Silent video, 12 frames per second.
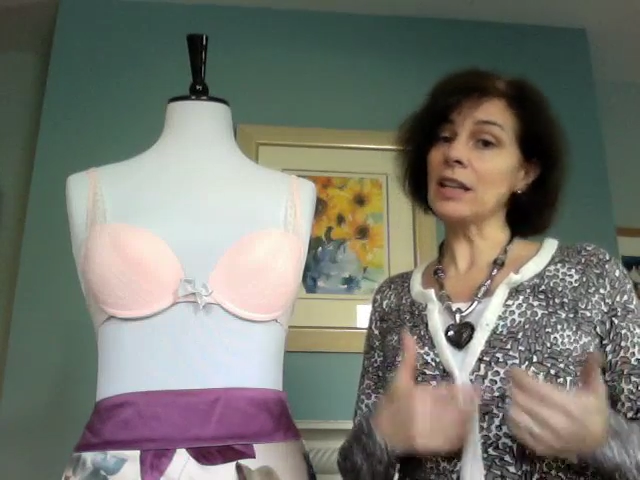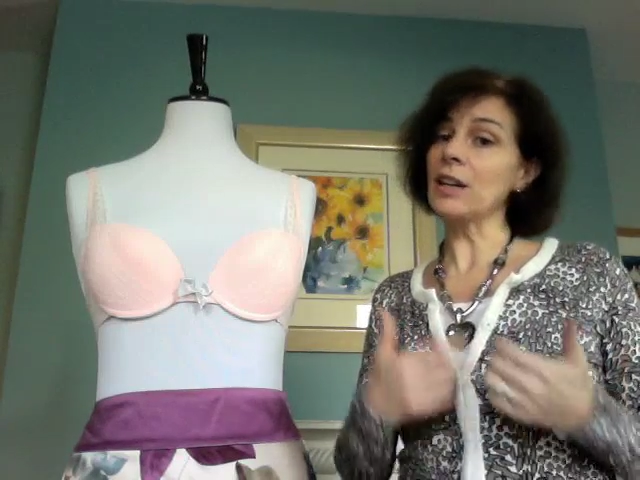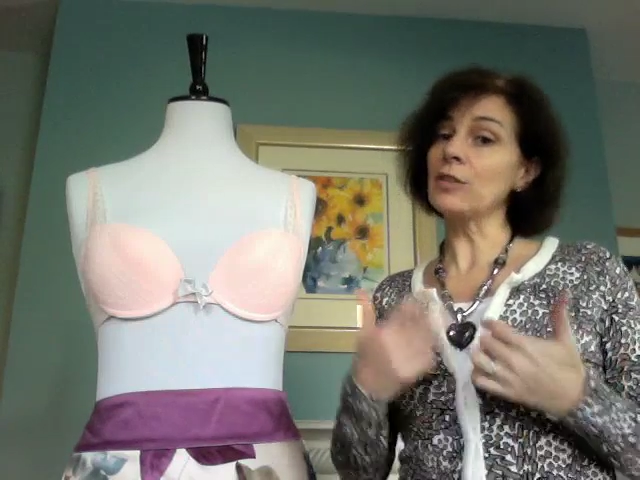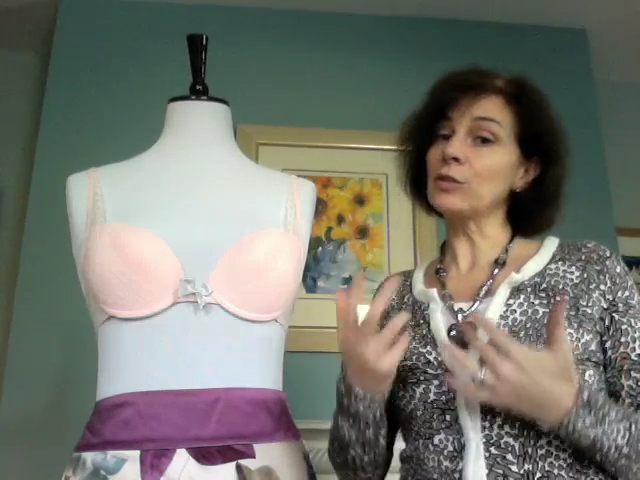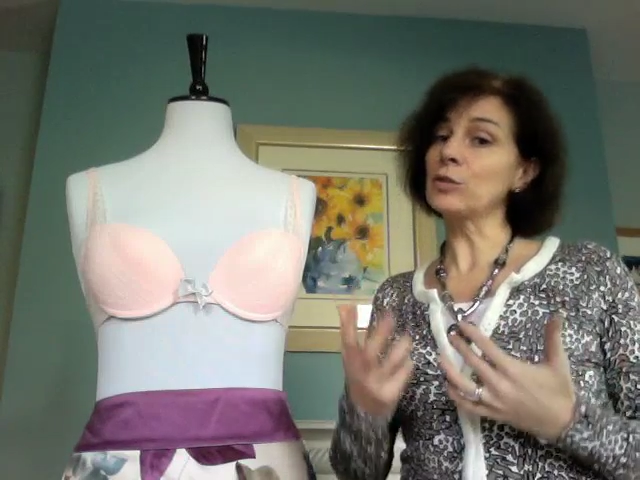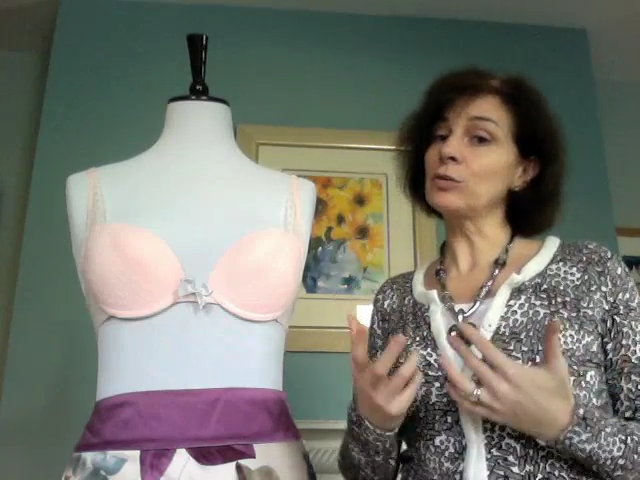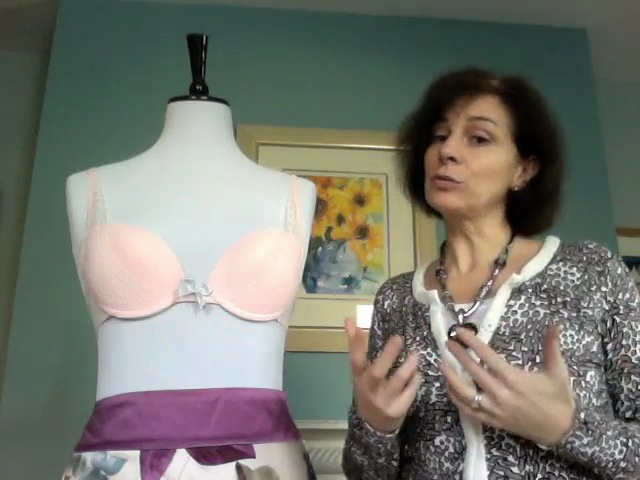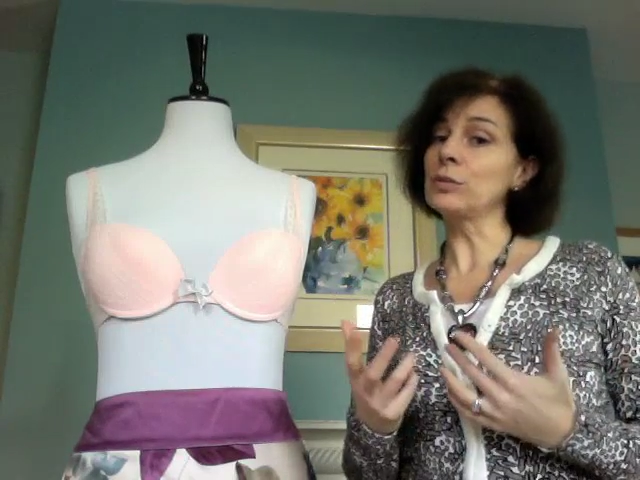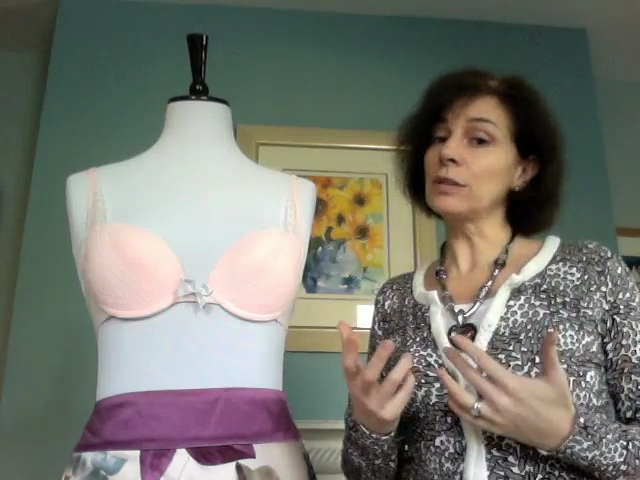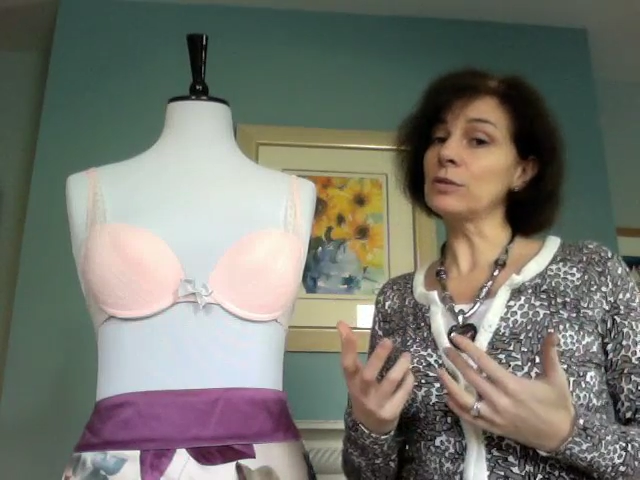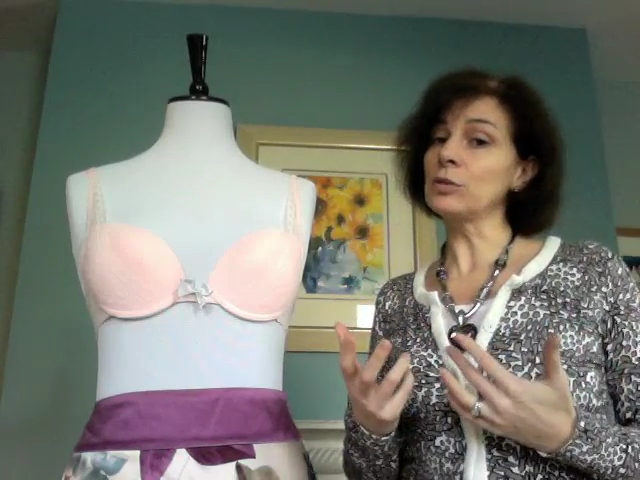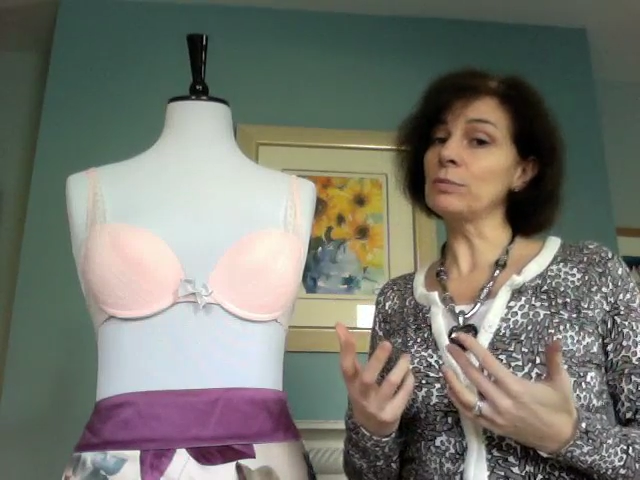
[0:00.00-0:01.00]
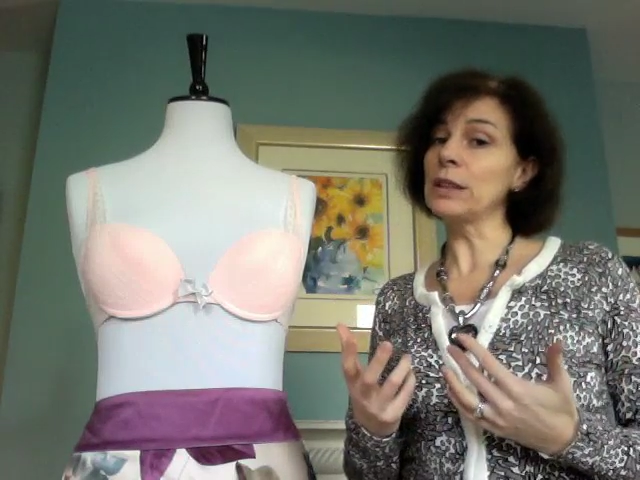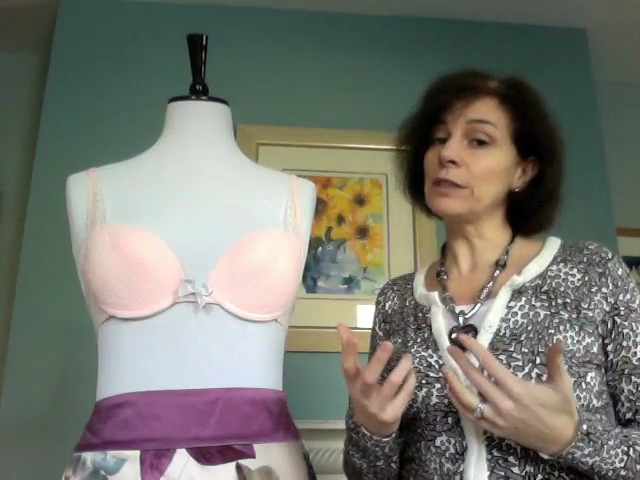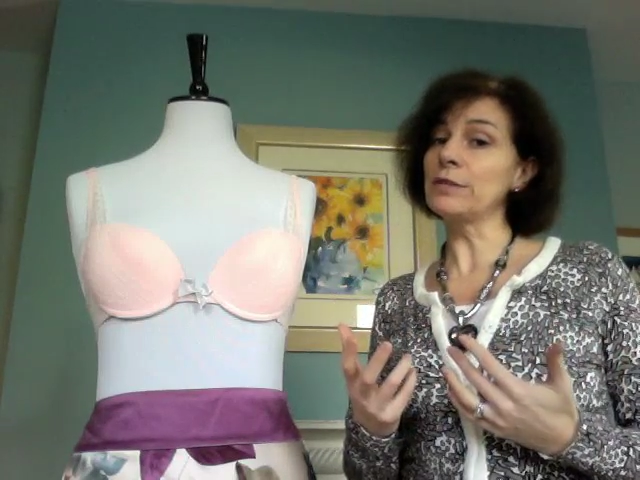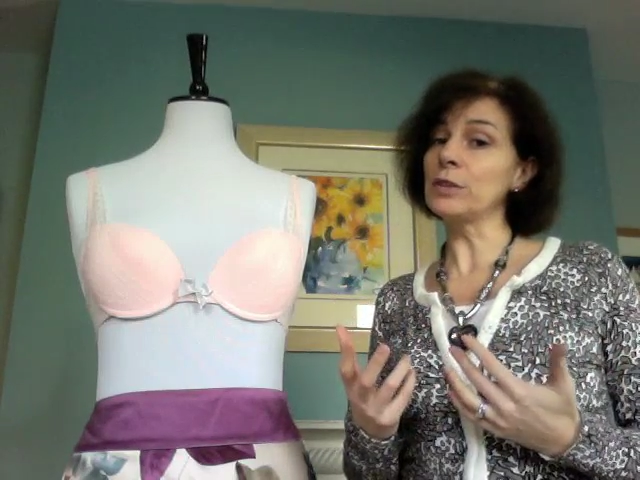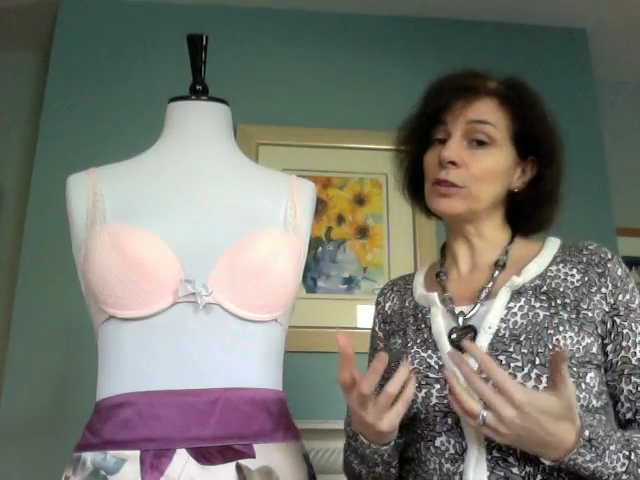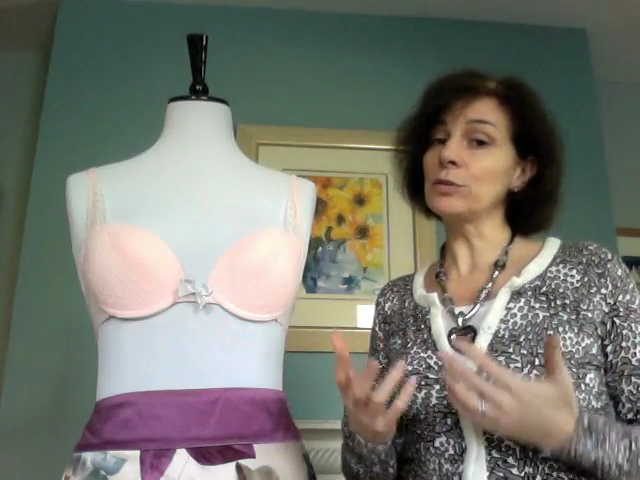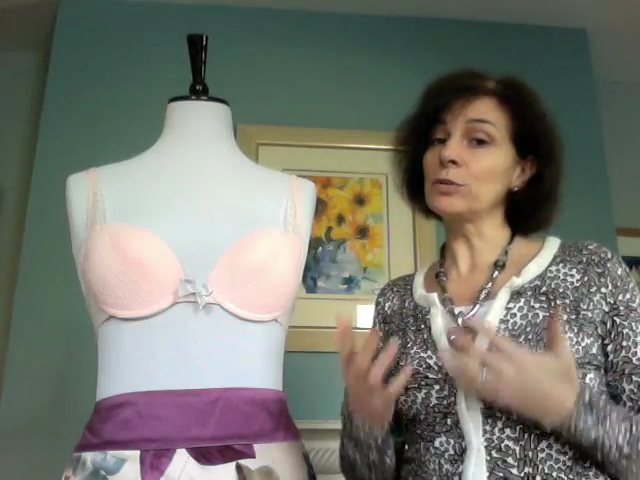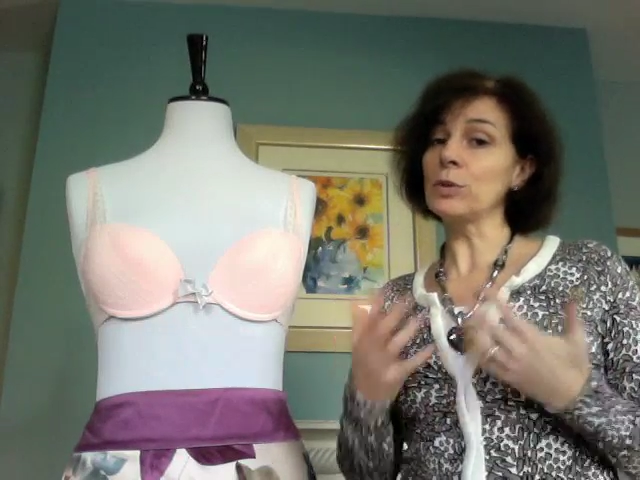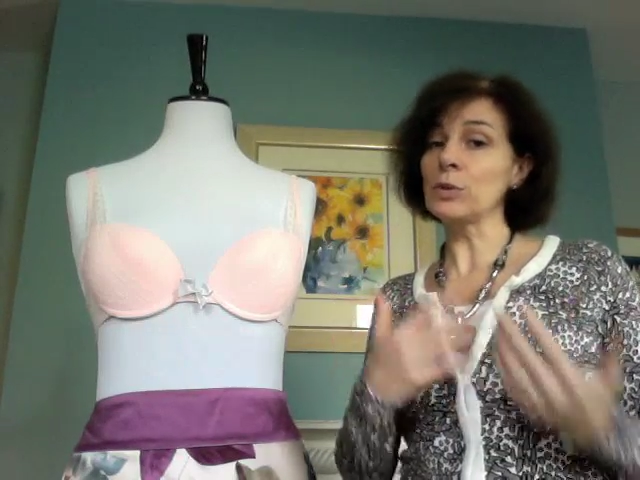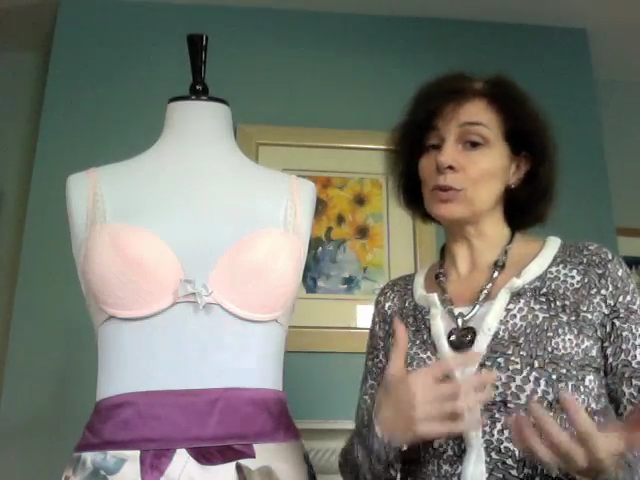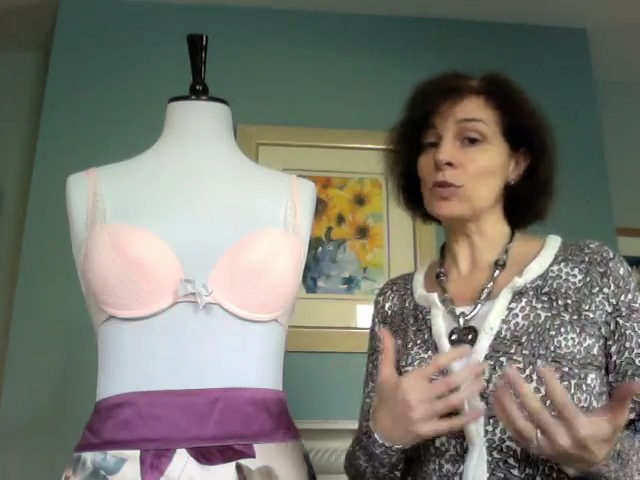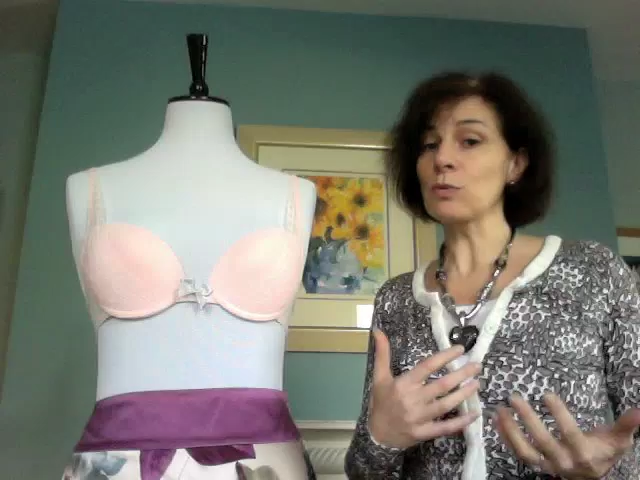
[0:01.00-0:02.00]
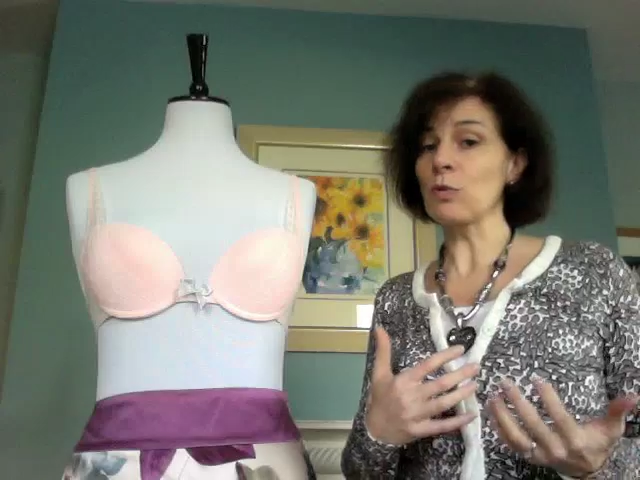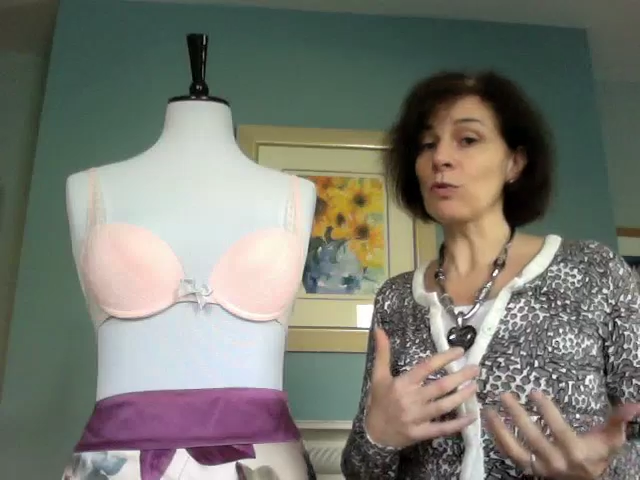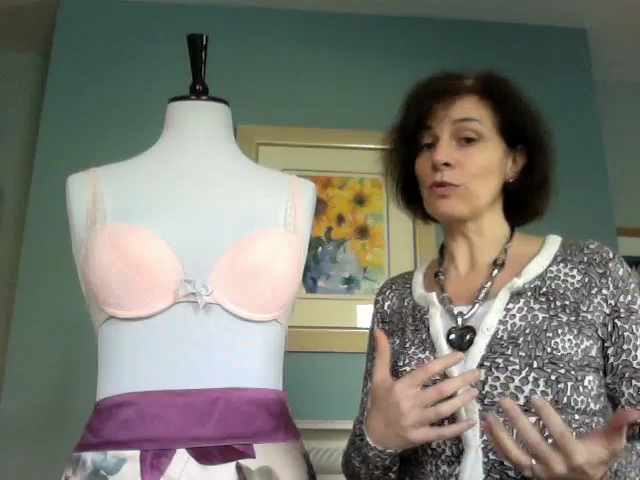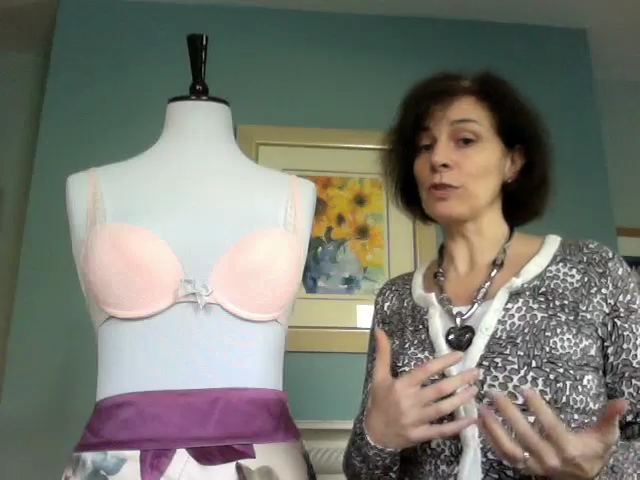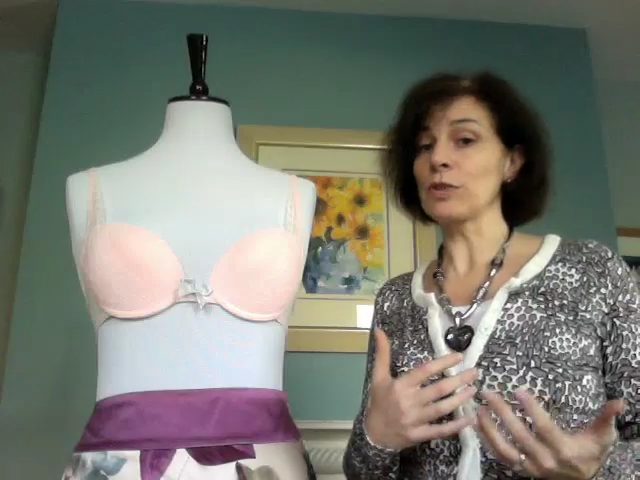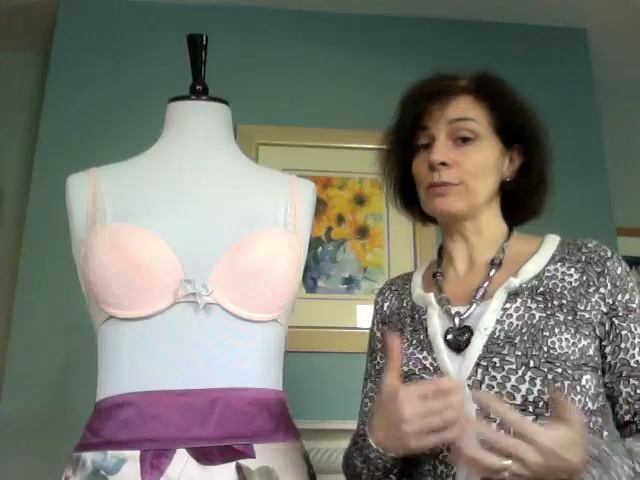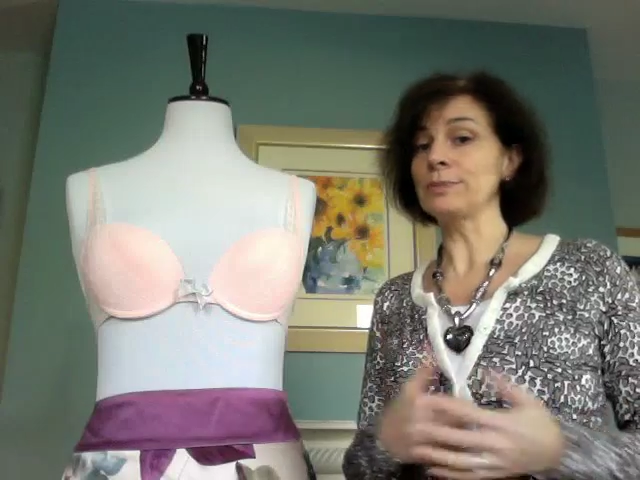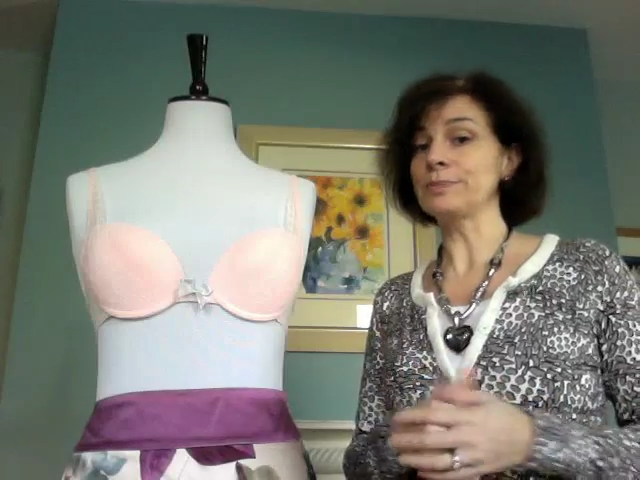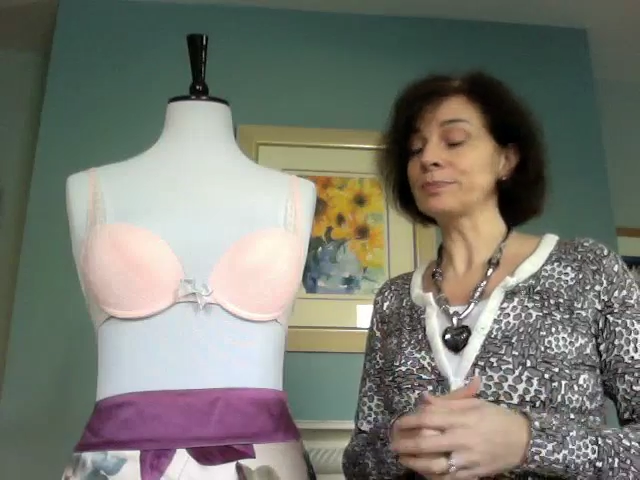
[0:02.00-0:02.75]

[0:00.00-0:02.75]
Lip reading: either too big for you or too small for you.